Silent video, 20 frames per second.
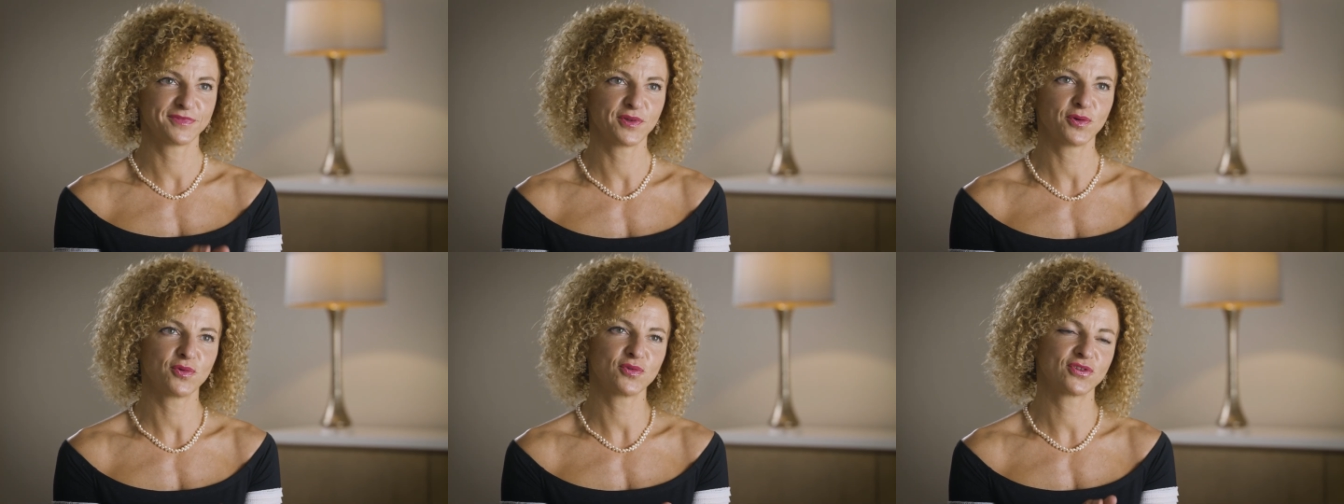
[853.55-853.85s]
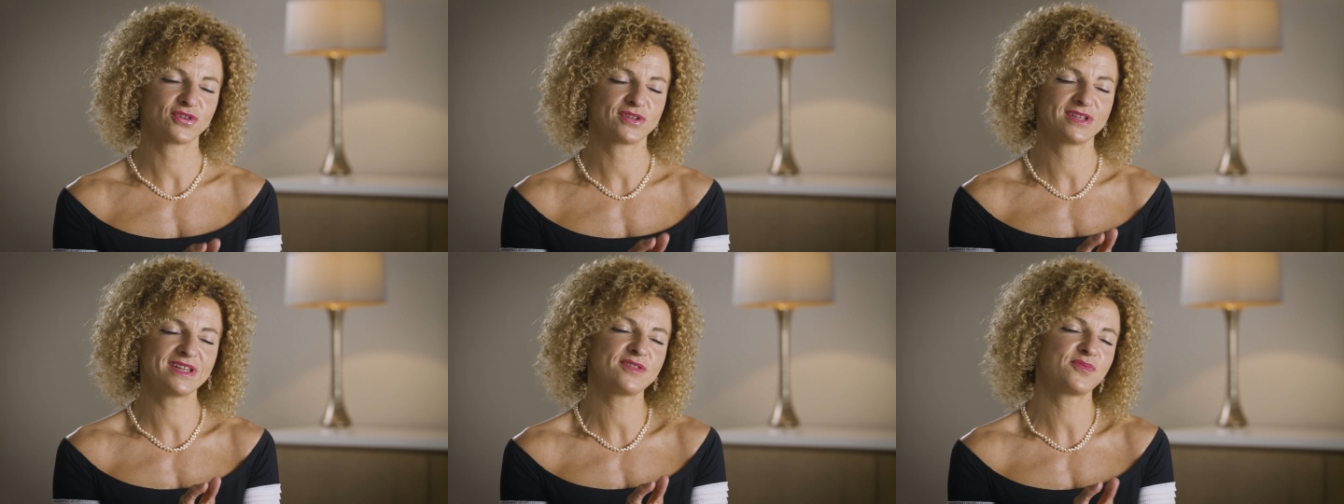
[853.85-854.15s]

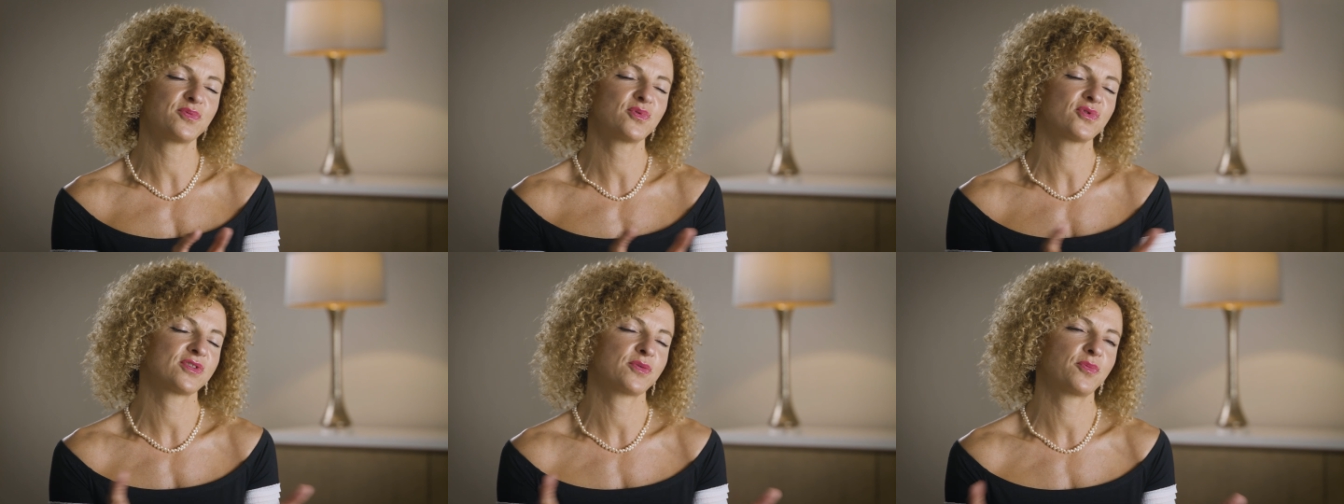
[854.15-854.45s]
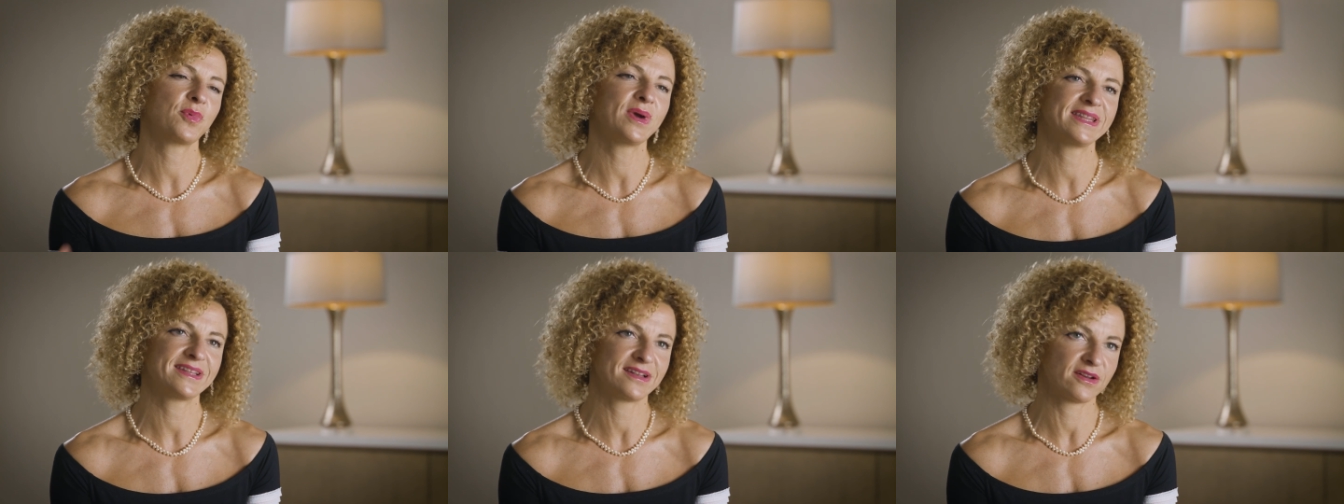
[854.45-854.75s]
note, this was a
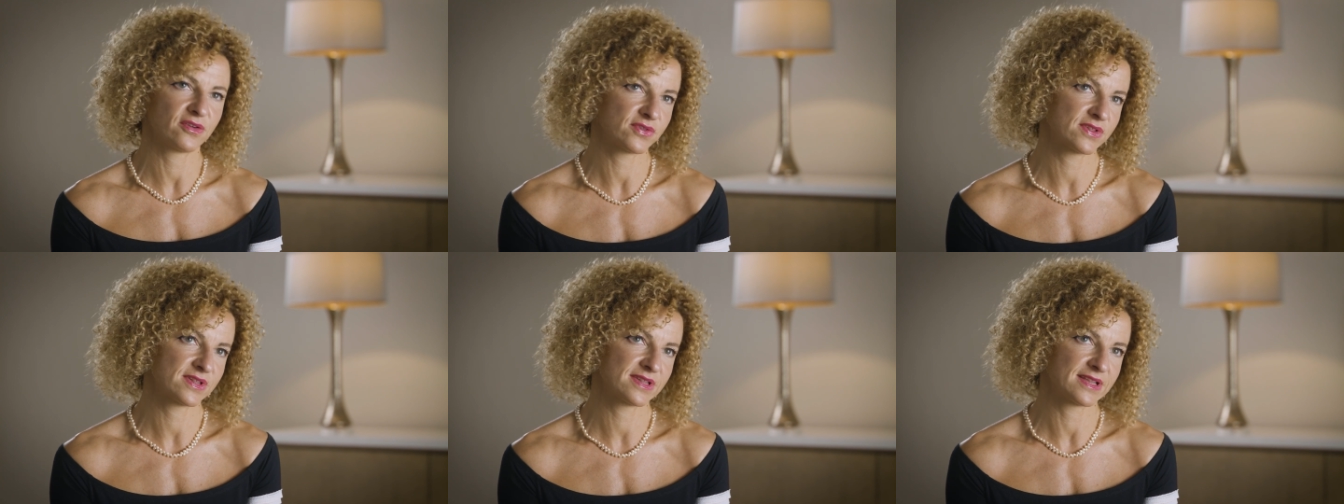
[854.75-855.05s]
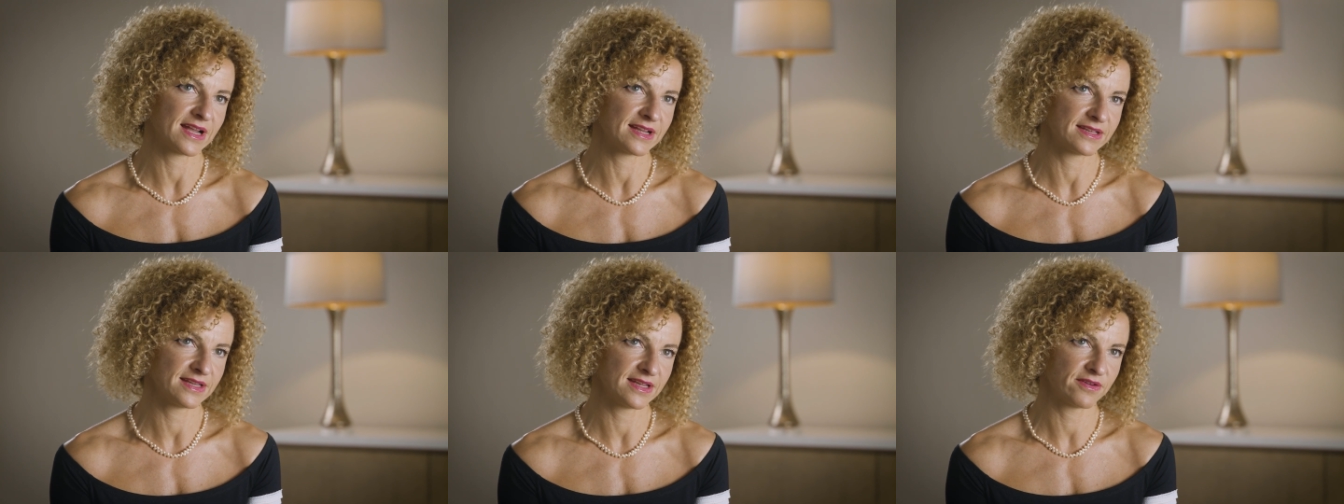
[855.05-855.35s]
weight loss
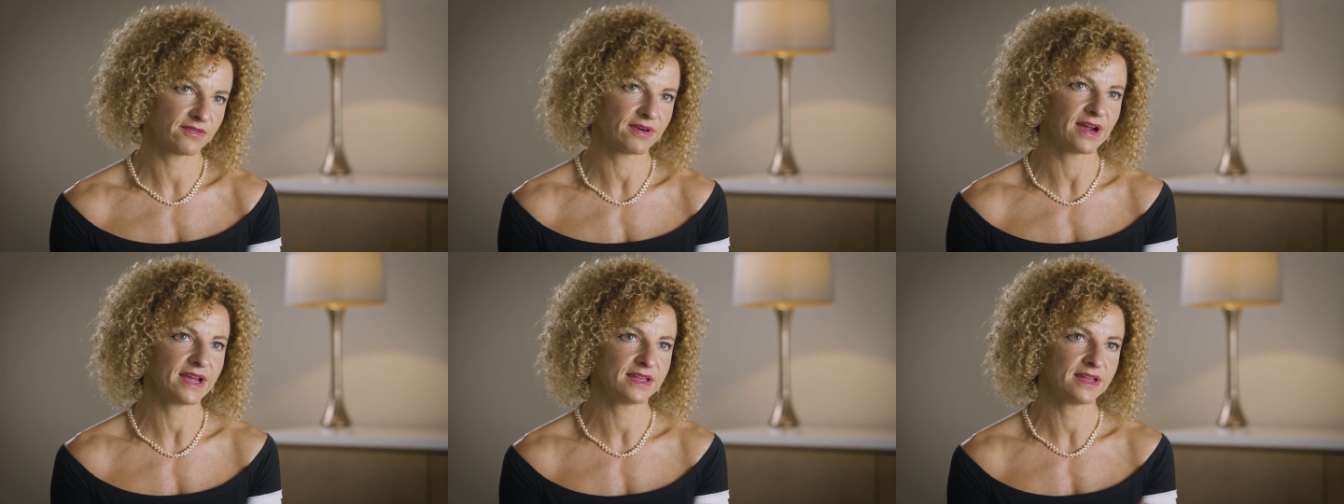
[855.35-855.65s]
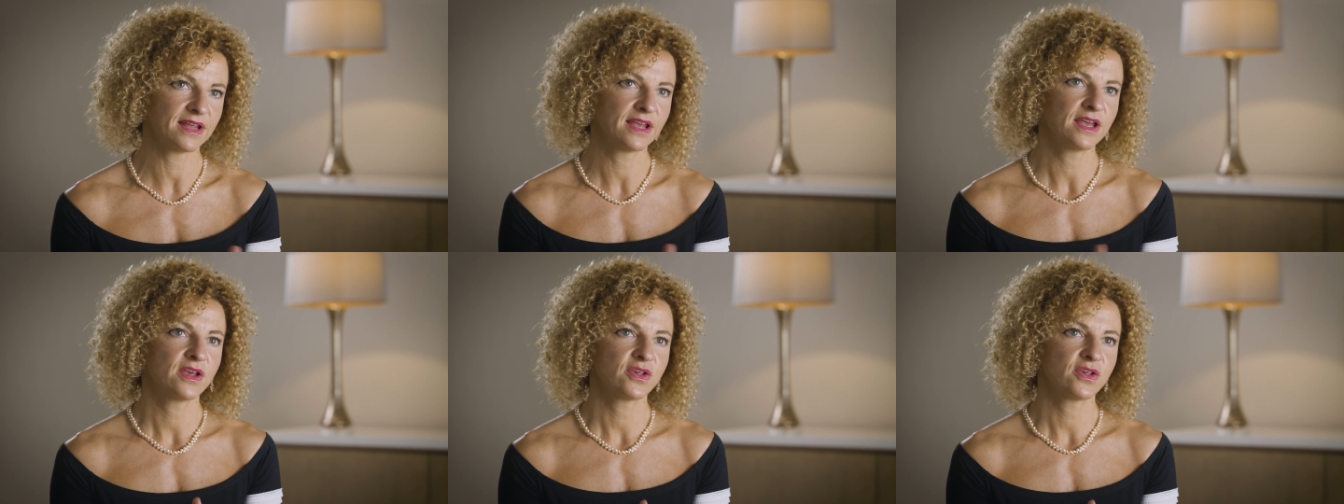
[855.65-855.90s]
study, right?